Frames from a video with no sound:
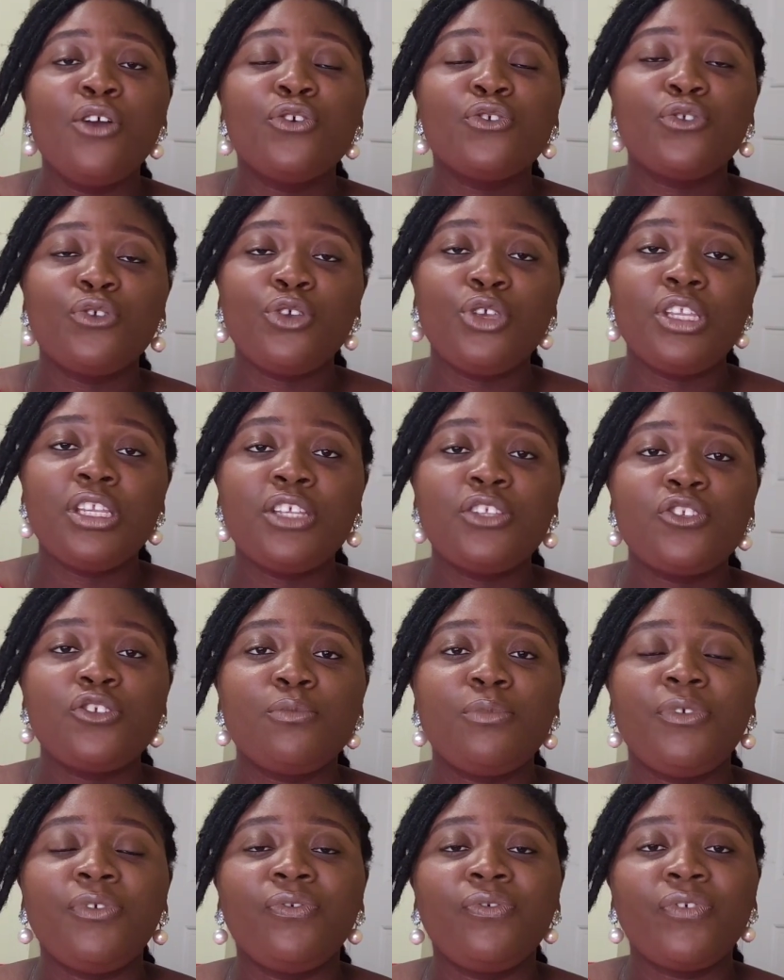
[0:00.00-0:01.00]
So you need to
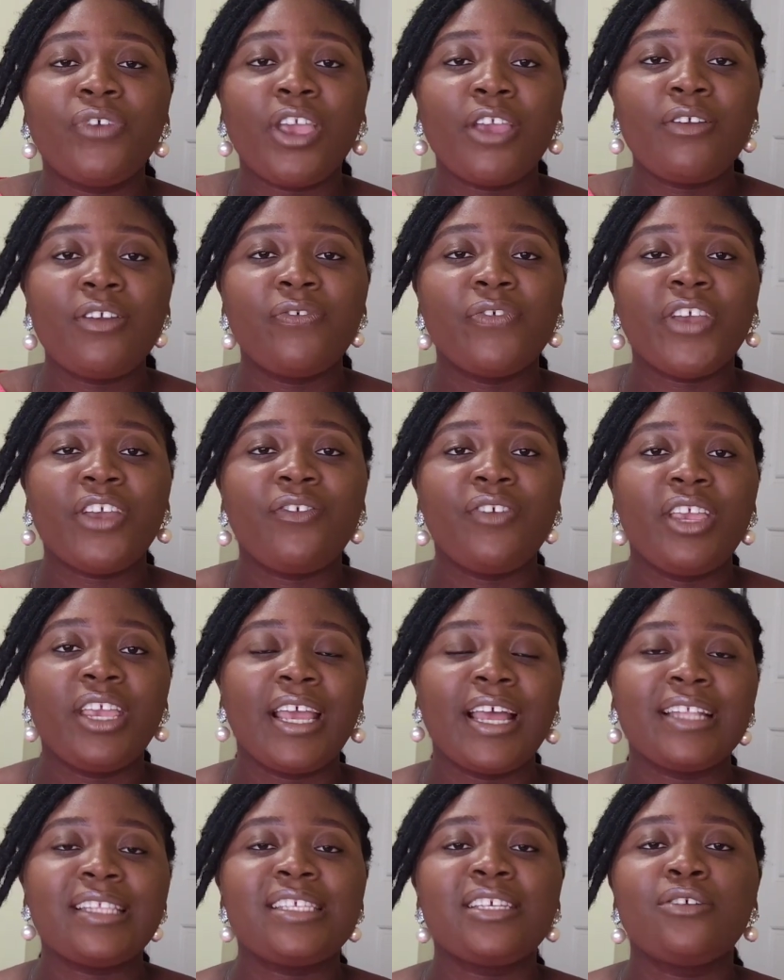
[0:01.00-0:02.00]
be very, very
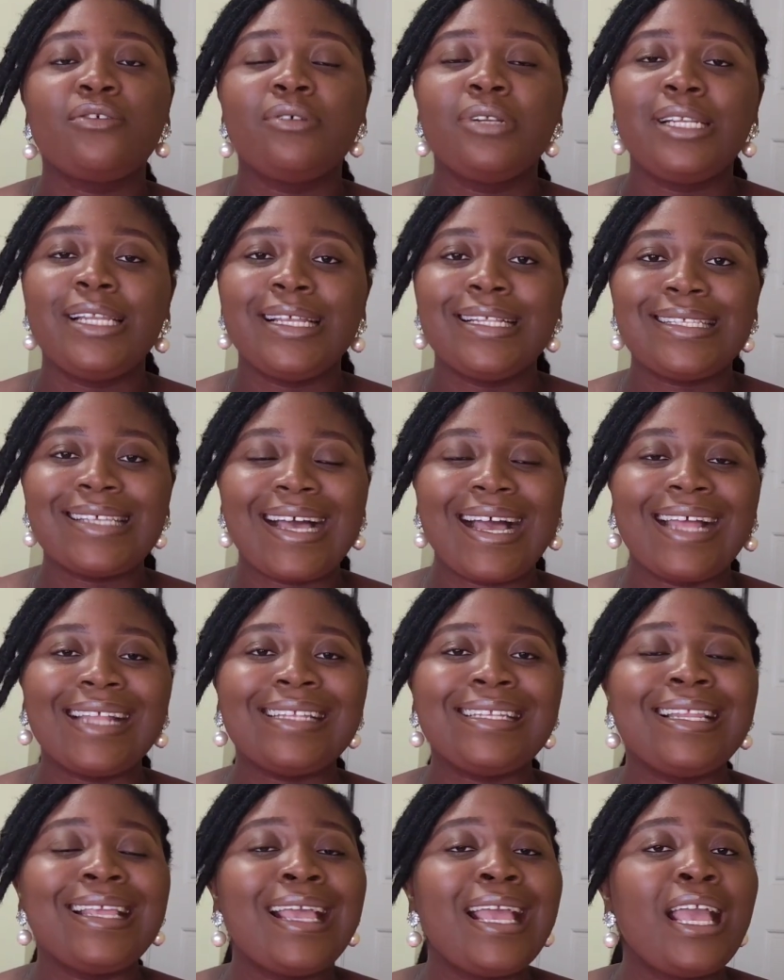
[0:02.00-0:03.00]
articulate
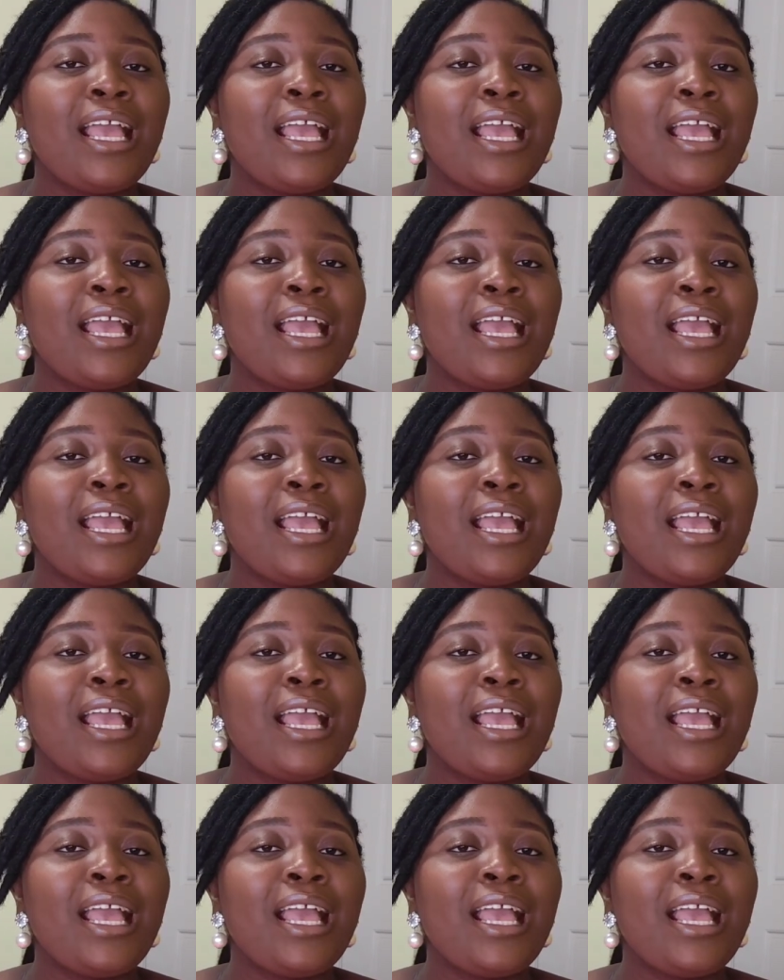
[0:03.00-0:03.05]
and,